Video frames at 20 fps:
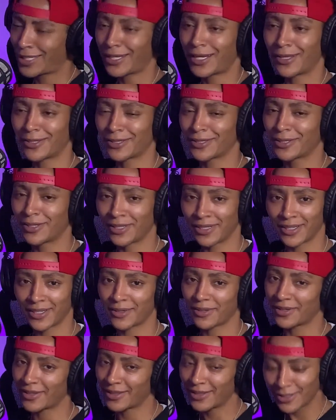Shout out
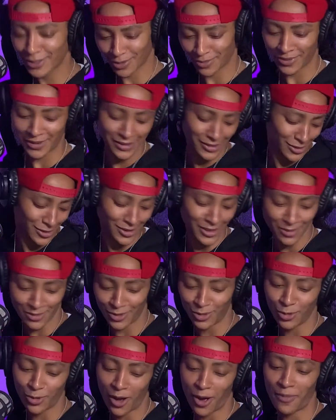to Alicia Pieces that
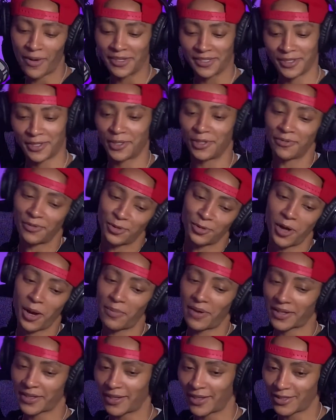be doing all my stuff and do
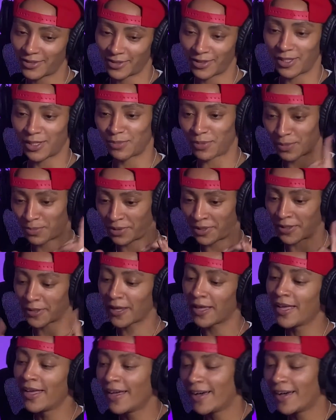all my clients' things. Big plug.